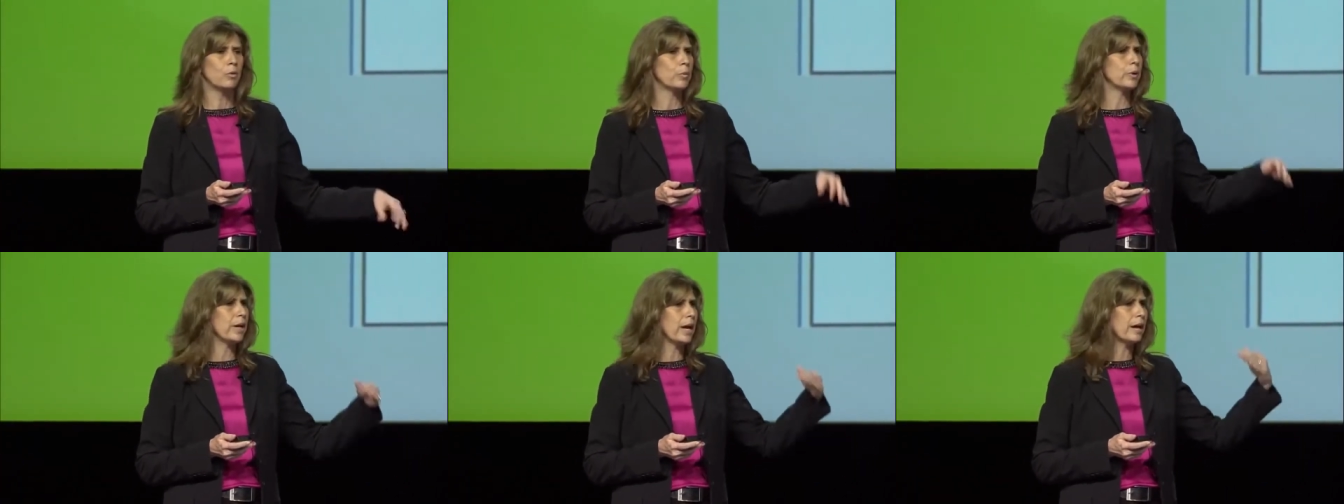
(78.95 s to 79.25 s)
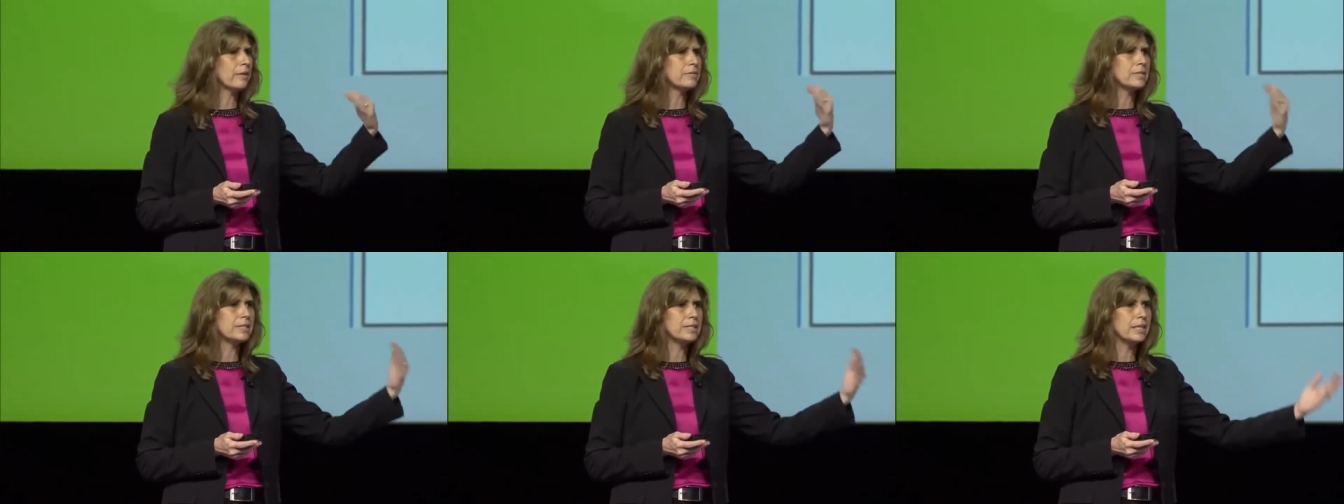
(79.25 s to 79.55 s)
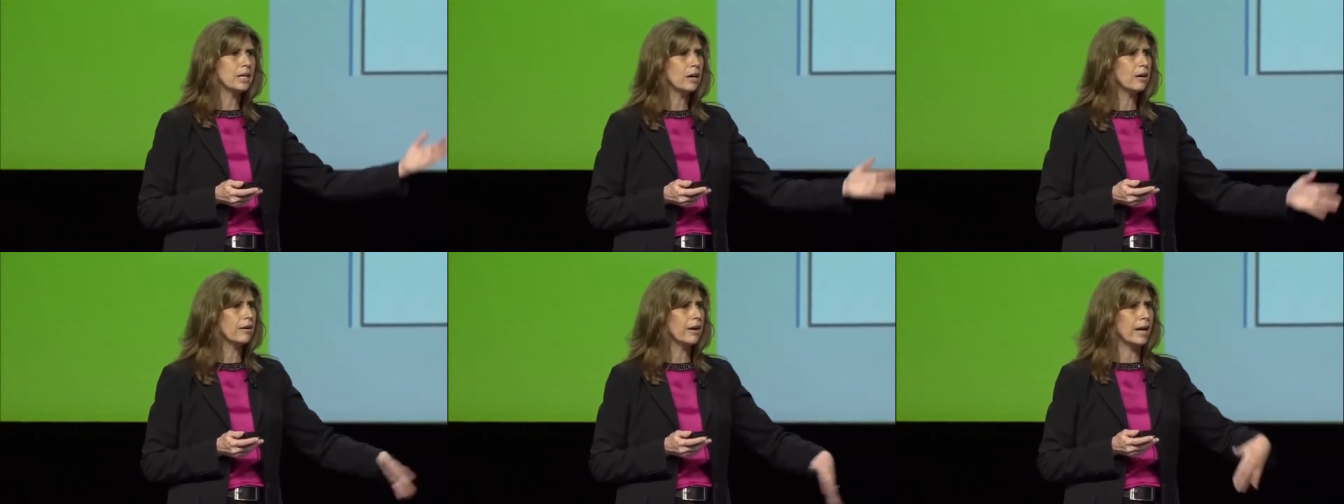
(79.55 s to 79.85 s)
We have
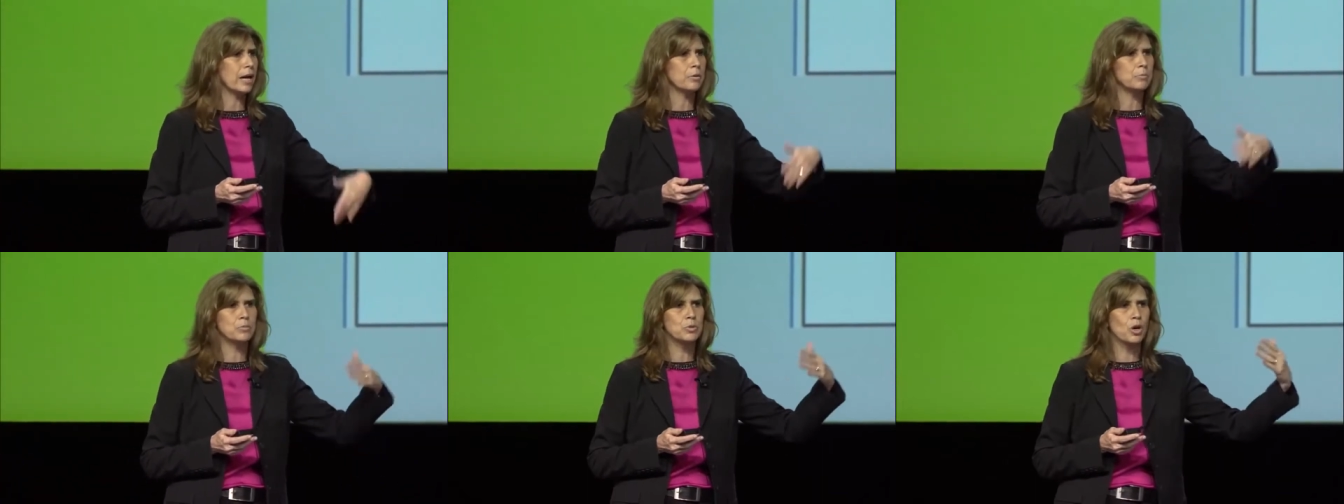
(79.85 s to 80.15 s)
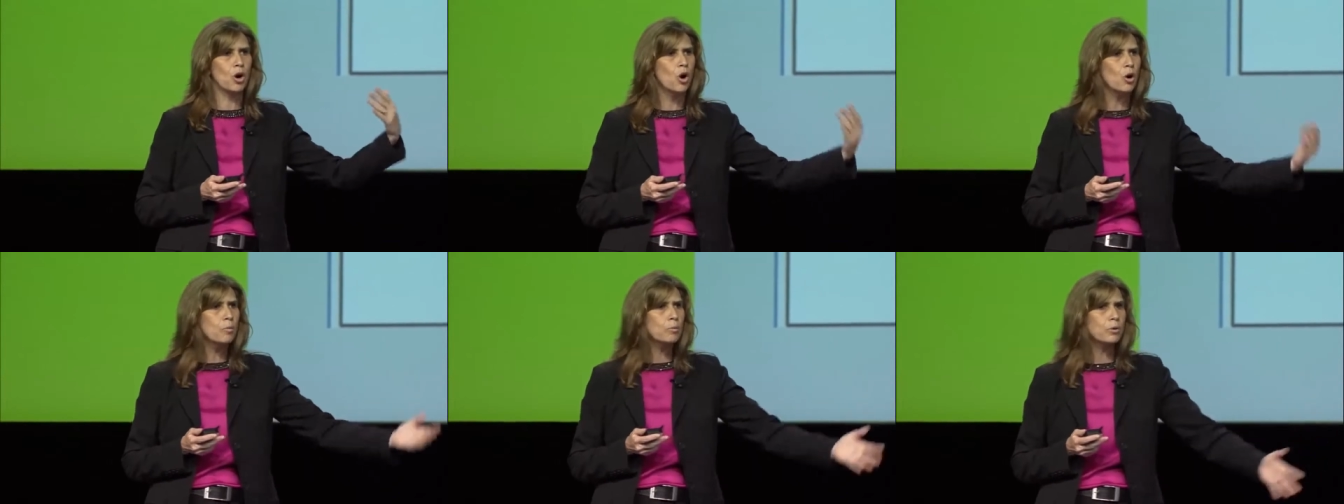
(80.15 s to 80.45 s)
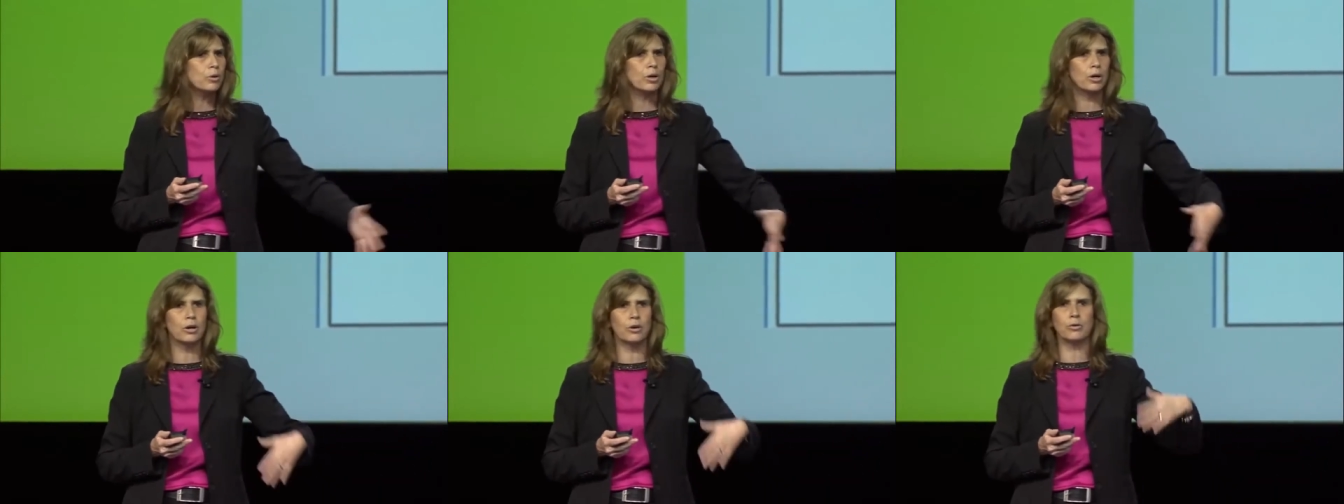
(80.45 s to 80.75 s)
CRMs,
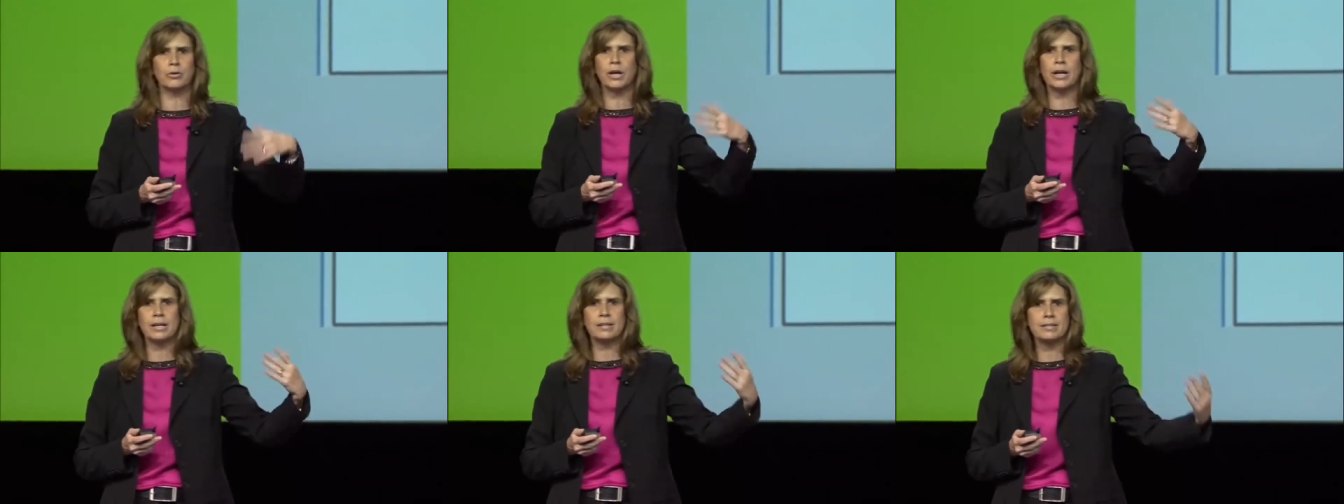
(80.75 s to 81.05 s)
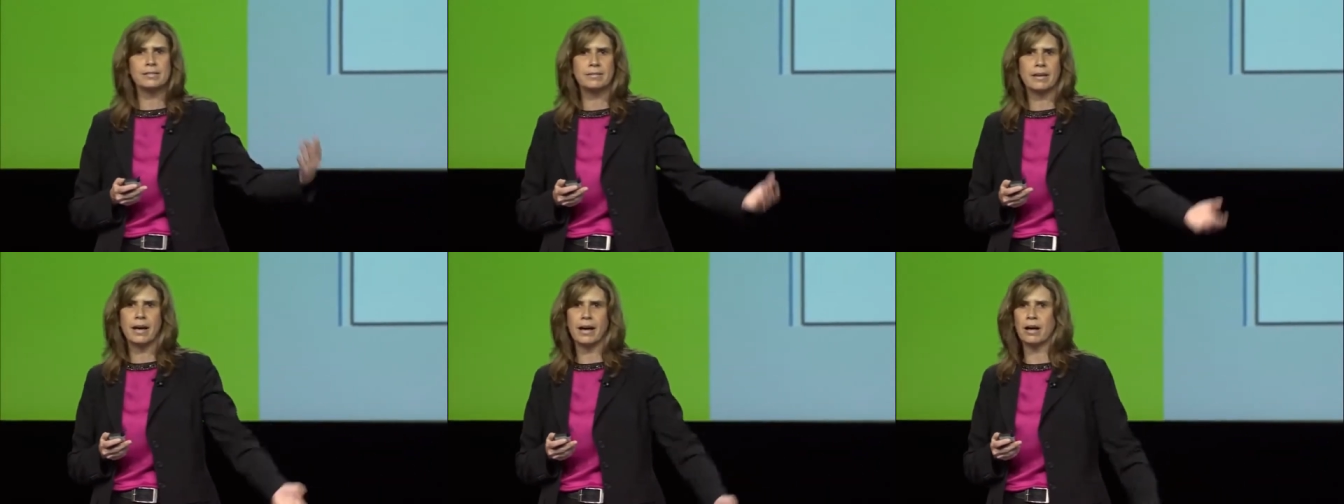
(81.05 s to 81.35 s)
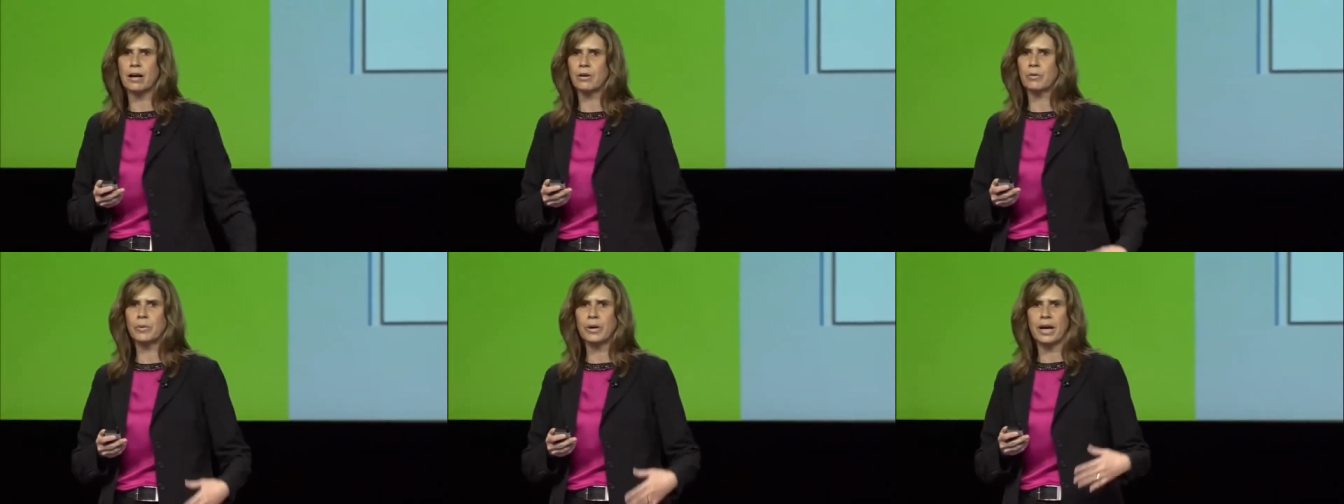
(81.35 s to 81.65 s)
homegrown, Excel.